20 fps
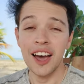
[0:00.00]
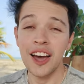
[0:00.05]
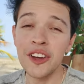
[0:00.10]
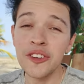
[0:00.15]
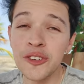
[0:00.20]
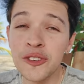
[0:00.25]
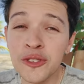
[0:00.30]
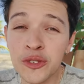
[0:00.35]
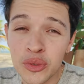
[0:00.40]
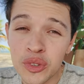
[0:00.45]
I
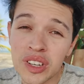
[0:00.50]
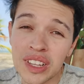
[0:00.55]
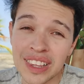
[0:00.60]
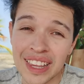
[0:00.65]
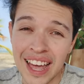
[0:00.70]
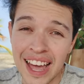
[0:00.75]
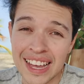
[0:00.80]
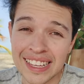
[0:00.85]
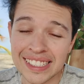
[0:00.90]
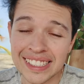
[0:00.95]
just
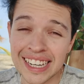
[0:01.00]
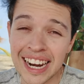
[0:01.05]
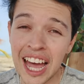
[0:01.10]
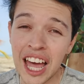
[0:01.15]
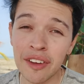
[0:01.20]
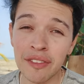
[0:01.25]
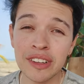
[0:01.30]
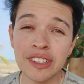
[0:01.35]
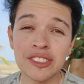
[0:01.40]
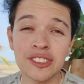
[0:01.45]
realized that I
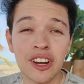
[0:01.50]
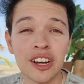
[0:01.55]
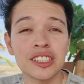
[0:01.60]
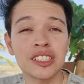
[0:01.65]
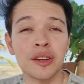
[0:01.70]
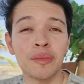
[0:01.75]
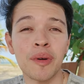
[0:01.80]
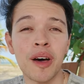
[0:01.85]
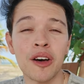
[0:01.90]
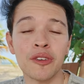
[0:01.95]
haven't
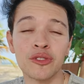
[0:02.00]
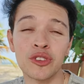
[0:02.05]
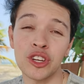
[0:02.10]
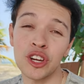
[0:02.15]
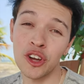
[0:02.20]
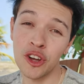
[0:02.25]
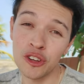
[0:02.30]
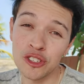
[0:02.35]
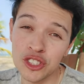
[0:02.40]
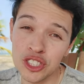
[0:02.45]
talked about the
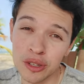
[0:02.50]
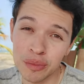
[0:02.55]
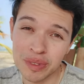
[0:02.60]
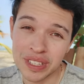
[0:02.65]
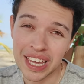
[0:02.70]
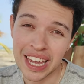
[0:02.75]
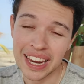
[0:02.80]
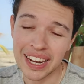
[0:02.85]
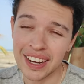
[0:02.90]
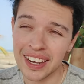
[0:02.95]
concept
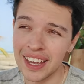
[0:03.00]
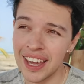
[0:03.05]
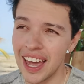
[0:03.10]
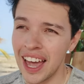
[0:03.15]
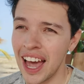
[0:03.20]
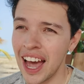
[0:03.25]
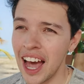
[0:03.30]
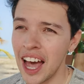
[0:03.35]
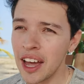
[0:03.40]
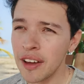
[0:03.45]
yet.
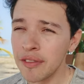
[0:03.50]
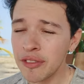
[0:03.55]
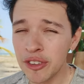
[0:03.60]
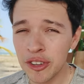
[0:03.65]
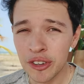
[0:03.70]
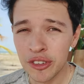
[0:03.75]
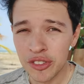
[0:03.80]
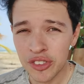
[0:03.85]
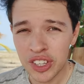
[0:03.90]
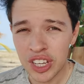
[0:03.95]
I've
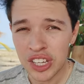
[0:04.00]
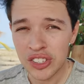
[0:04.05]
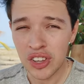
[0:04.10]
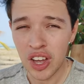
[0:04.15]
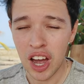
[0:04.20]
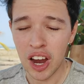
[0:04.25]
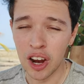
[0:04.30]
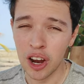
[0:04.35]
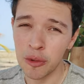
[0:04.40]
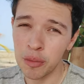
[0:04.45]
done this
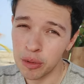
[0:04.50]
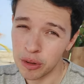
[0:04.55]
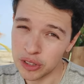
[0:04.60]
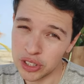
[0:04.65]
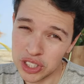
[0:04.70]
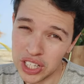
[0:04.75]
a couple